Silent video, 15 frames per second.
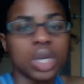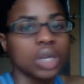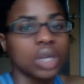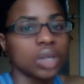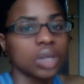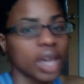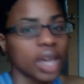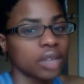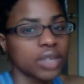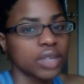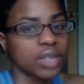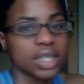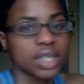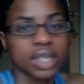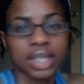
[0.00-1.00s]
Calories
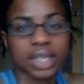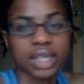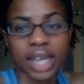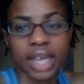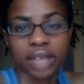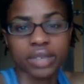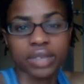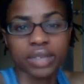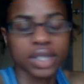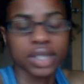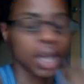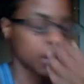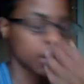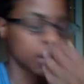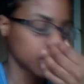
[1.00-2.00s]
in, calories out.